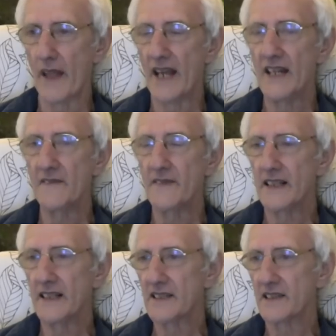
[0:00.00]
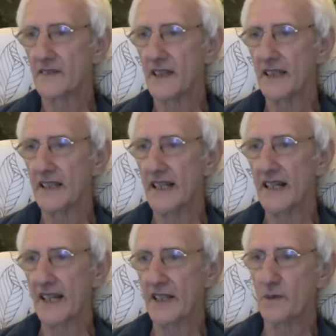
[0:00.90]
any feelings of
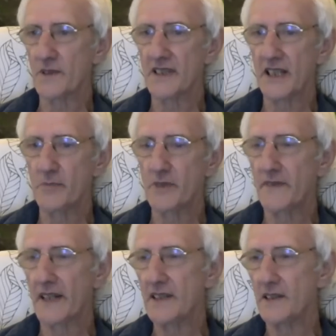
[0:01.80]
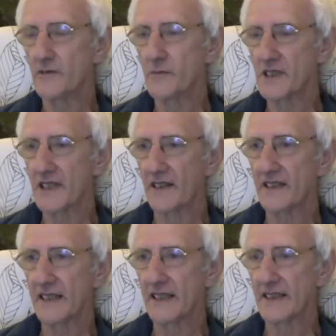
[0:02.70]
inadequacy prevent you from
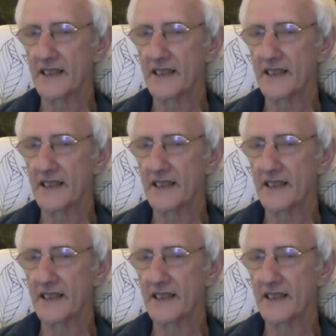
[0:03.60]
starting it.